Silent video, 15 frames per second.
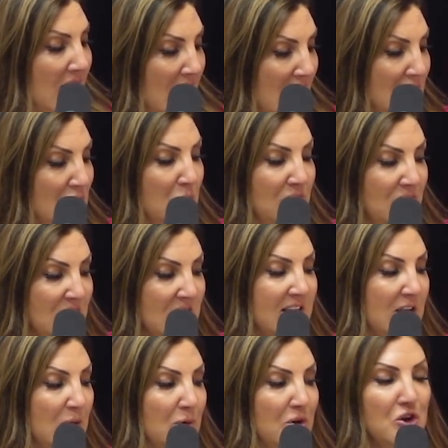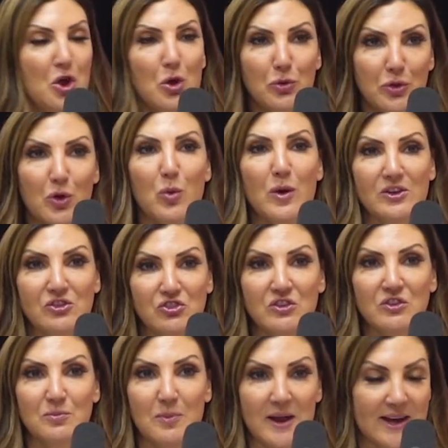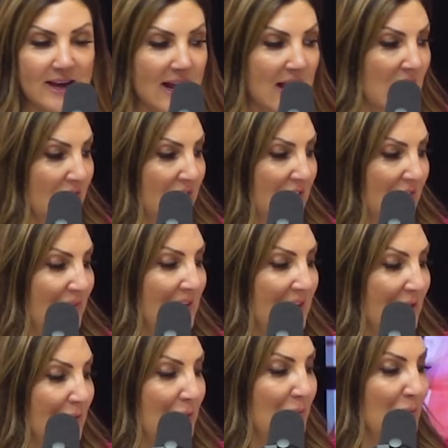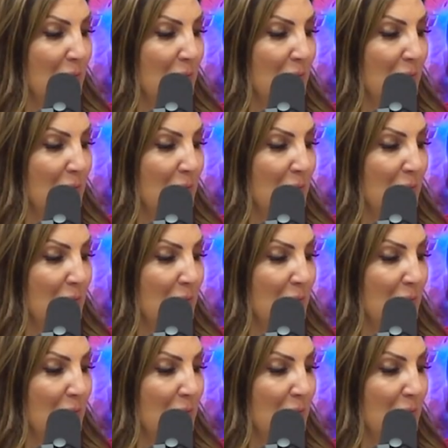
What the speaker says: And you would think he would know the questions by now. I feel like we've